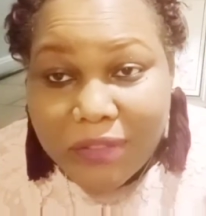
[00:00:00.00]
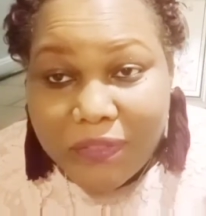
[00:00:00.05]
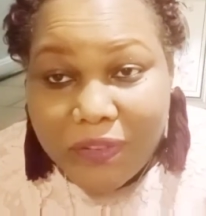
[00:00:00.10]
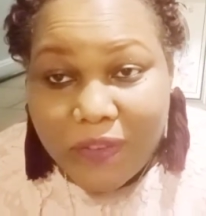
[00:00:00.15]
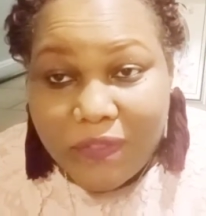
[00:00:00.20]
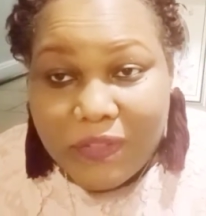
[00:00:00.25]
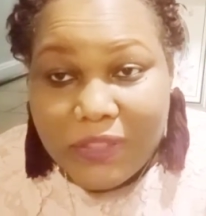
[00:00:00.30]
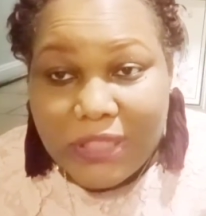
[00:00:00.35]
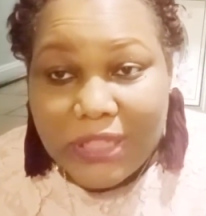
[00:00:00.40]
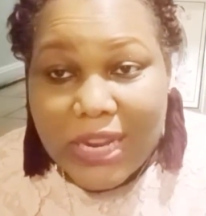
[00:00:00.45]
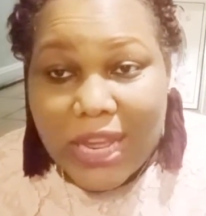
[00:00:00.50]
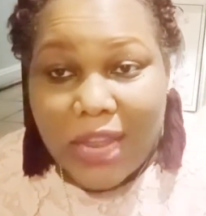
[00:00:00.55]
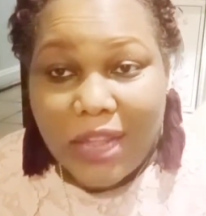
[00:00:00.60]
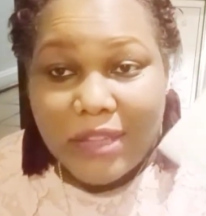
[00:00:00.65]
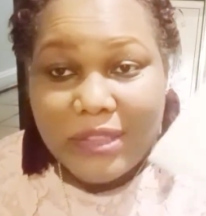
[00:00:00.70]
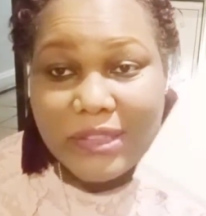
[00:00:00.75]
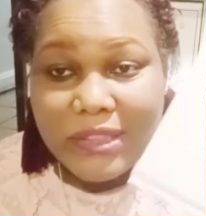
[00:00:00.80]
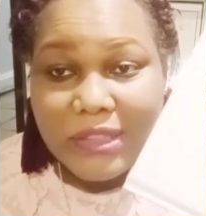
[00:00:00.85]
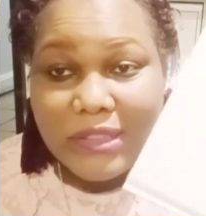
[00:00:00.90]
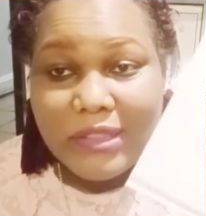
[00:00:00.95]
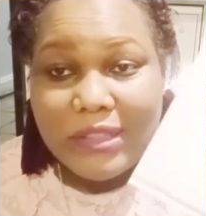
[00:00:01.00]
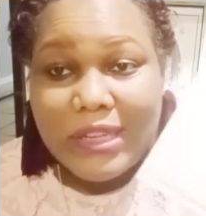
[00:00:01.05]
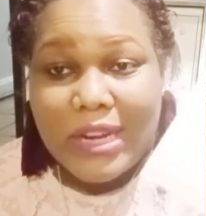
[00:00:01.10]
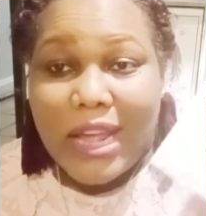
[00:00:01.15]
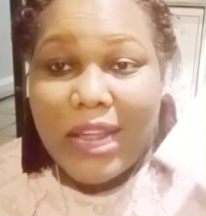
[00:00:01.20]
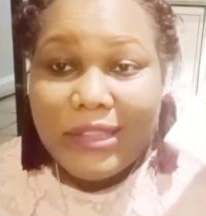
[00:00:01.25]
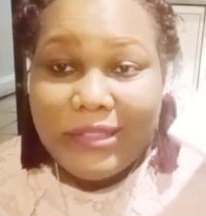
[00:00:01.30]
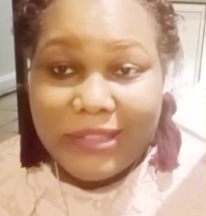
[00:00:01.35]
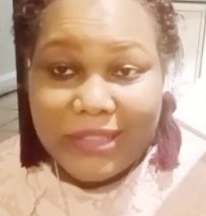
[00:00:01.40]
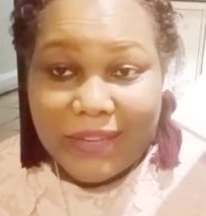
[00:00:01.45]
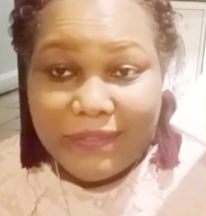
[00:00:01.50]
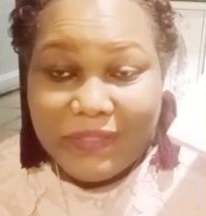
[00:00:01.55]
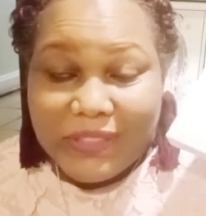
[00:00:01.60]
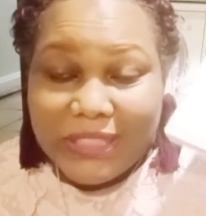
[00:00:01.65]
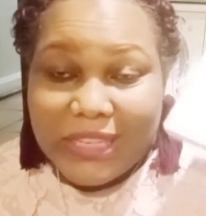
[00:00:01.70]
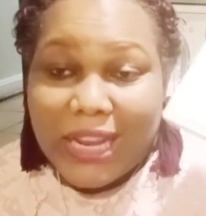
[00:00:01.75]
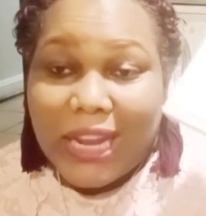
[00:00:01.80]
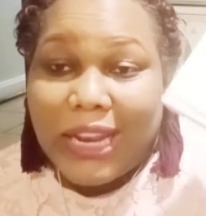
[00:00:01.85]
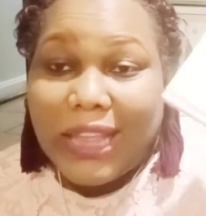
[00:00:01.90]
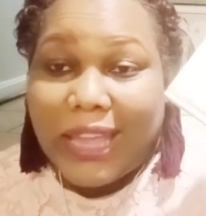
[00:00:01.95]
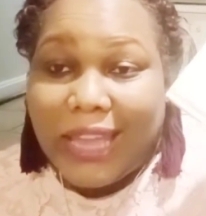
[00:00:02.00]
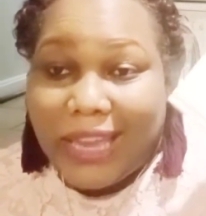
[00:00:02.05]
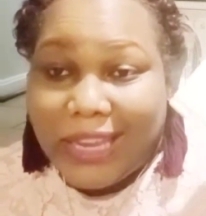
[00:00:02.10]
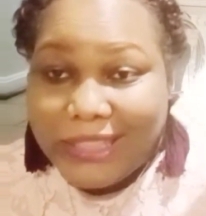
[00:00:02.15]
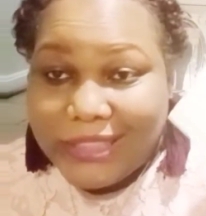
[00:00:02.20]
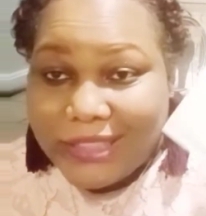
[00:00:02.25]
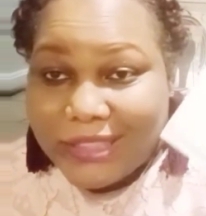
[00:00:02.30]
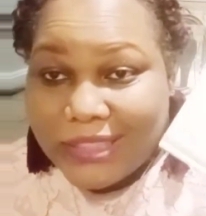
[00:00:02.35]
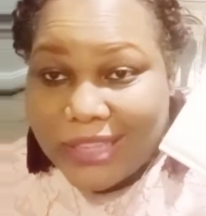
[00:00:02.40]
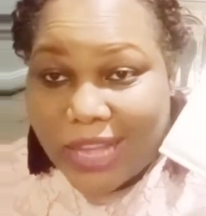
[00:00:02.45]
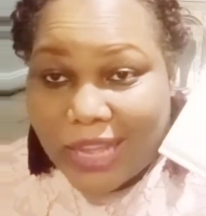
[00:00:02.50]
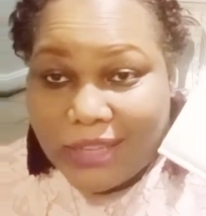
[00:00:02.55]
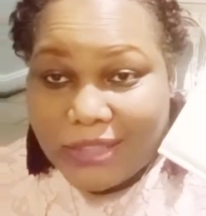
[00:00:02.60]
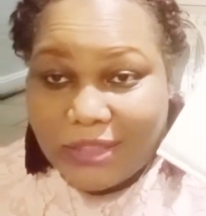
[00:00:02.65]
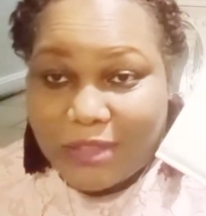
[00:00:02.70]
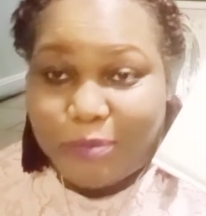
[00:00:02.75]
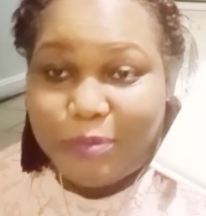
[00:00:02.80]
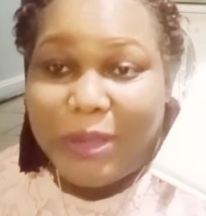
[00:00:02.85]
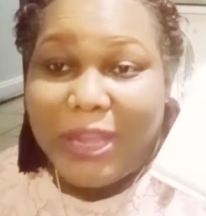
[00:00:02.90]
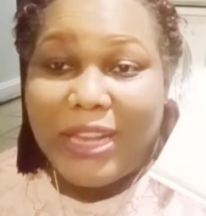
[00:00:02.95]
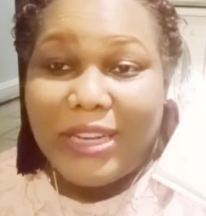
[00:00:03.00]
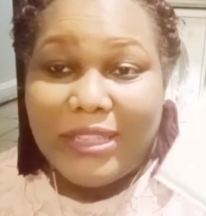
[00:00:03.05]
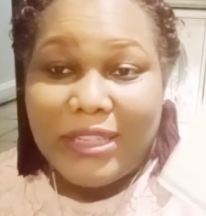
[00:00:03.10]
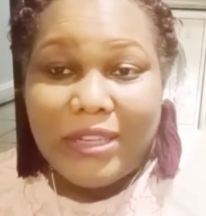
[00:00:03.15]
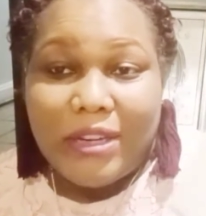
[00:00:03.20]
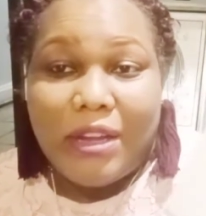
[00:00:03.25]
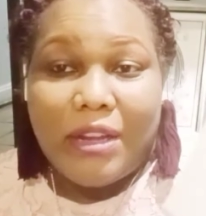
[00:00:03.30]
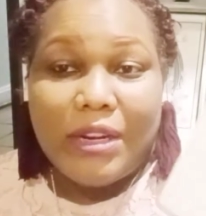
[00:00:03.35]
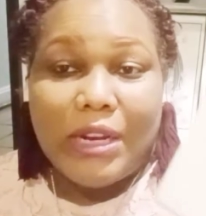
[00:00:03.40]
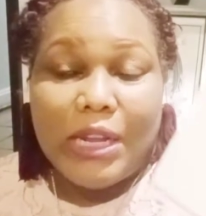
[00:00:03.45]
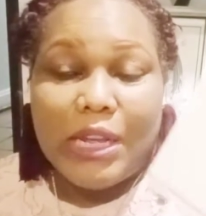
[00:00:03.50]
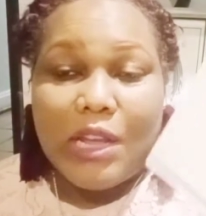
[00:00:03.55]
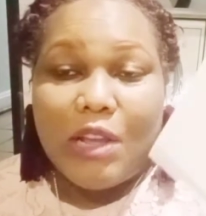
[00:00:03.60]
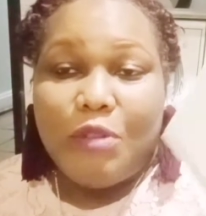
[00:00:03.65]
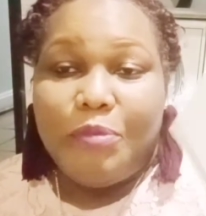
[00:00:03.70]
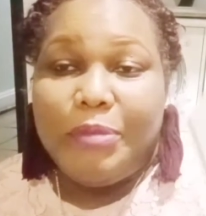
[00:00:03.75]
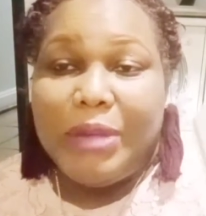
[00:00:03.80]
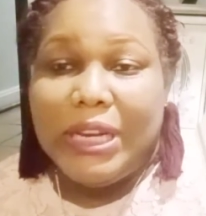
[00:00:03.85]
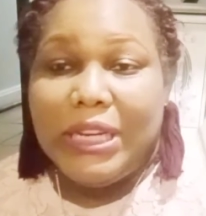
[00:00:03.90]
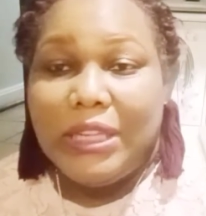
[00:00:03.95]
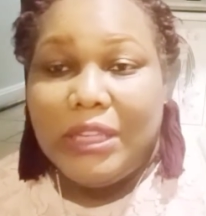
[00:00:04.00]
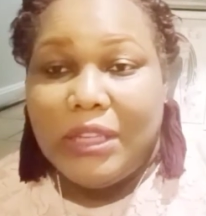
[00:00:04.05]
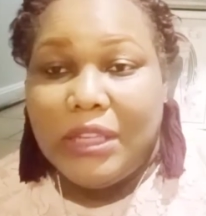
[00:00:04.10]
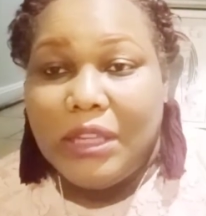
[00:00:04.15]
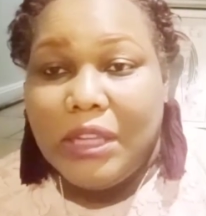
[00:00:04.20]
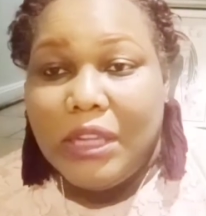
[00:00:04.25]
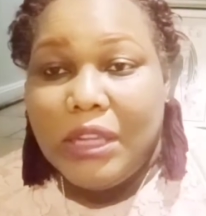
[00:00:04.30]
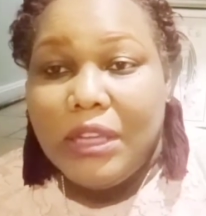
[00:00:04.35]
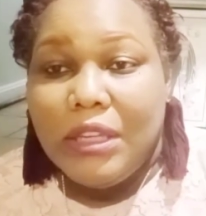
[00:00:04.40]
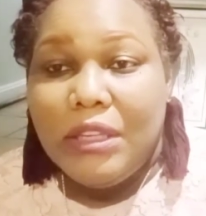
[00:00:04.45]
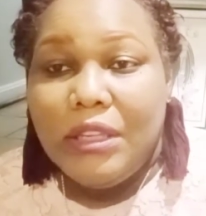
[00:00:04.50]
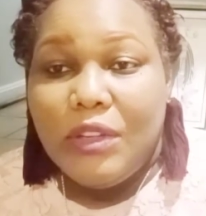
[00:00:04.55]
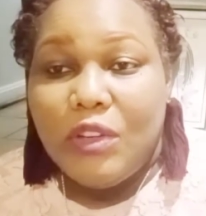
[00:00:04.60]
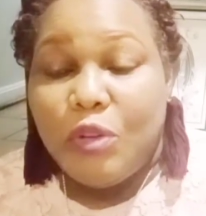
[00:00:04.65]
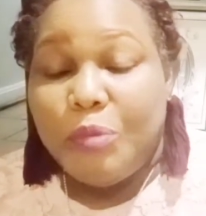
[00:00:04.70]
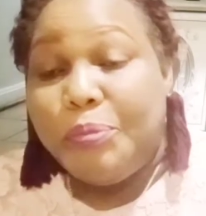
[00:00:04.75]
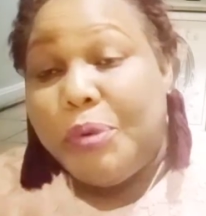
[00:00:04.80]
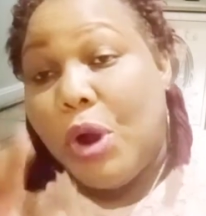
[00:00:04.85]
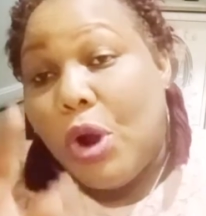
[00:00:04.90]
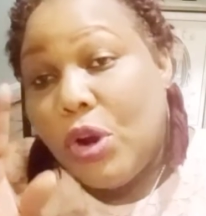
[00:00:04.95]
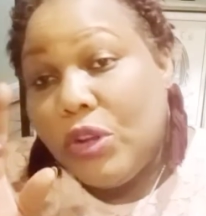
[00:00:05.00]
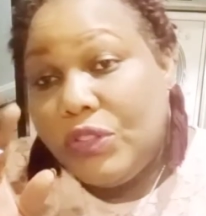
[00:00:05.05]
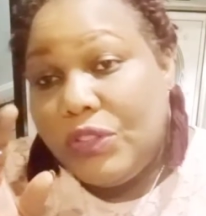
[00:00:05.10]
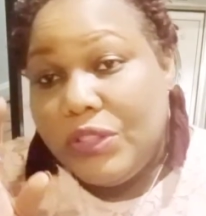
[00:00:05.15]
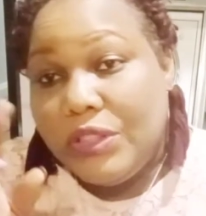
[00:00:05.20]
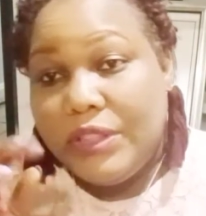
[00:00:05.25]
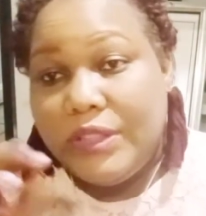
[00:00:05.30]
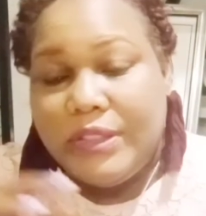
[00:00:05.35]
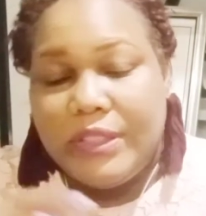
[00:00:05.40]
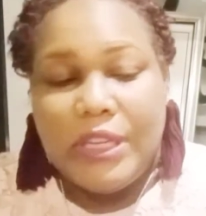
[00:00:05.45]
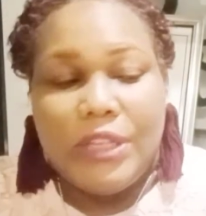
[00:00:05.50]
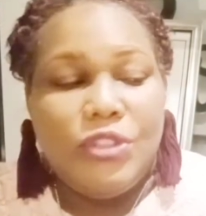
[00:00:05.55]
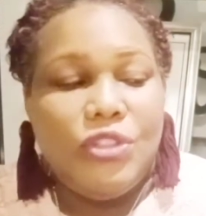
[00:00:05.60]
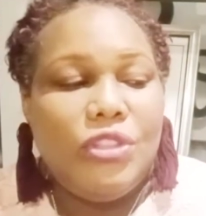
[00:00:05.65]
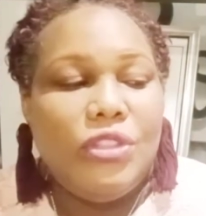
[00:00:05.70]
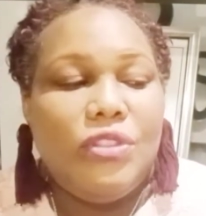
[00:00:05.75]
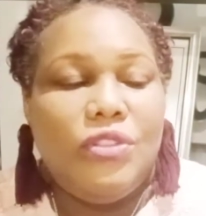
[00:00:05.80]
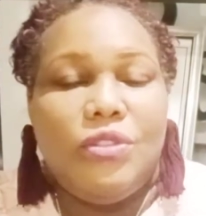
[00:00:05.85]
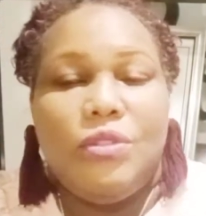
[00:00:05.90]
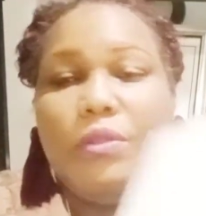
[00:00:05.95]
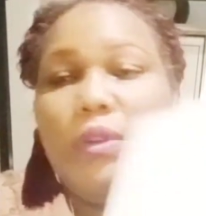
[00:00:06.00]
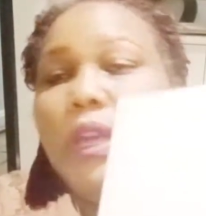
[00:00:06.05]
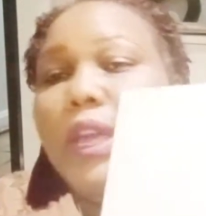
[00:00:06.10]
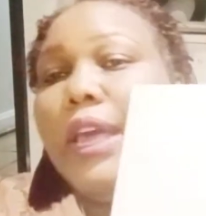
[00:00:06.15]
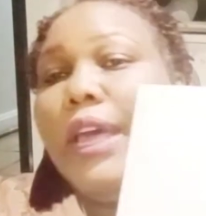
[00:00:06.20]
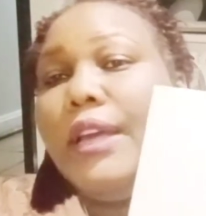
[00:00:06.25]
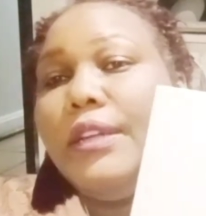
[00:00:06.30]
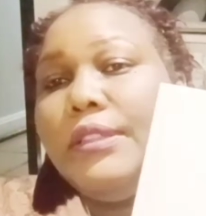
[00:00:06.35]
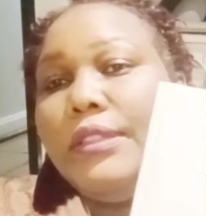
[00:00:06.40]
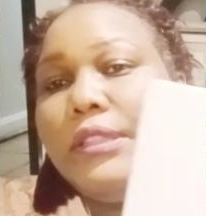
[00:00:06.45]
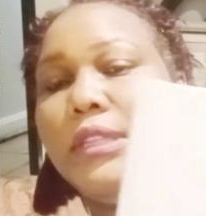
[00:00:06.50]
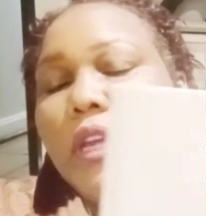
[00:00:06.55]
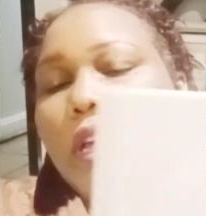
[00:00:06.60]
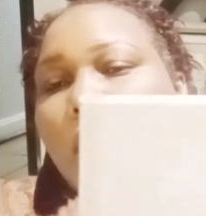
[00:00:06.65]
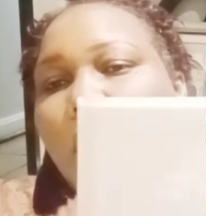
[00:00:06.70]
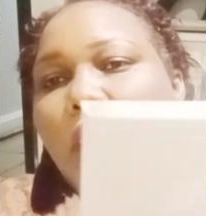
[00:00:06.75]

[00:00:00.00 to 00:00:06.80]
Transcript: $50, $60, $70, $80, depending on how many, personalizations you get.